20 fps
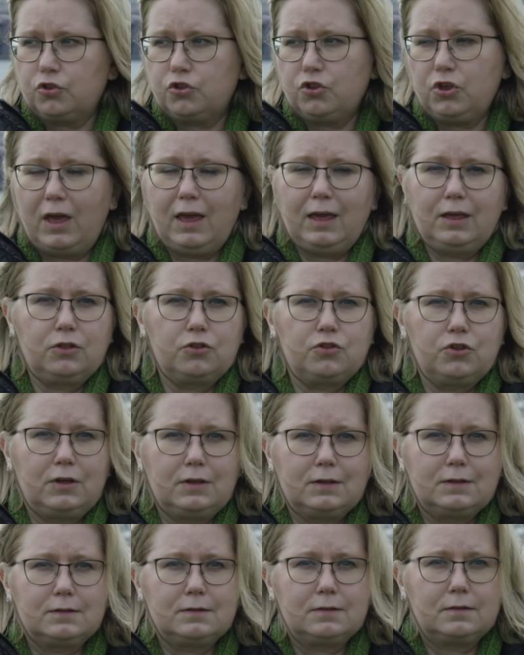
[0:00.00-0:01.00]

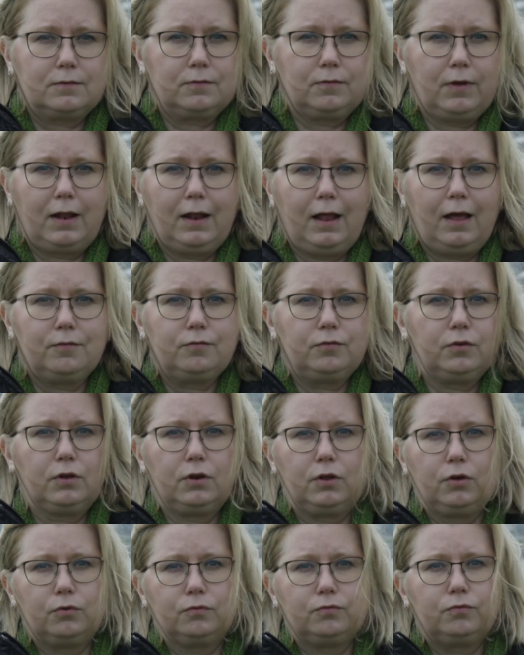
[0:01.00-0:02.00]
changes
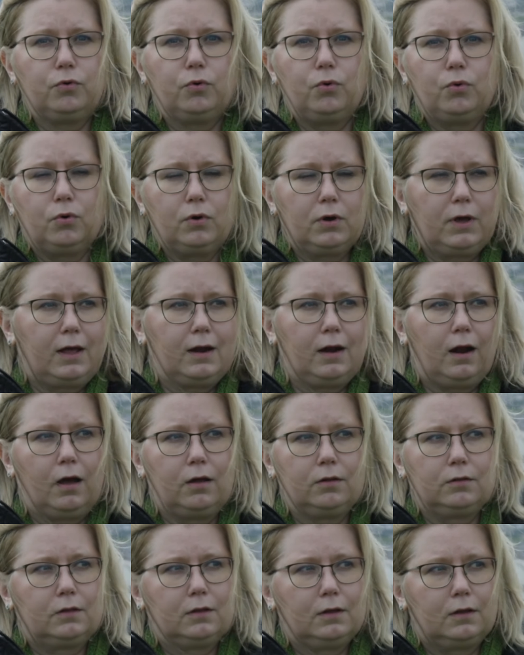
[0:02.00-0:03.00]
whenever you walk
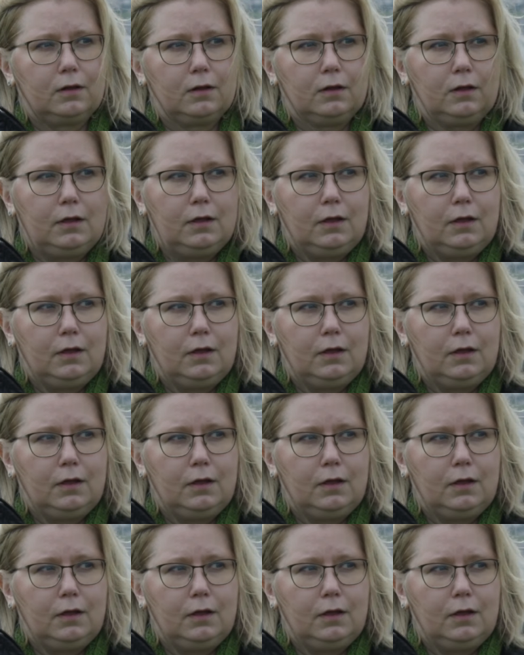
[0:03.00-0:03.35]
around. The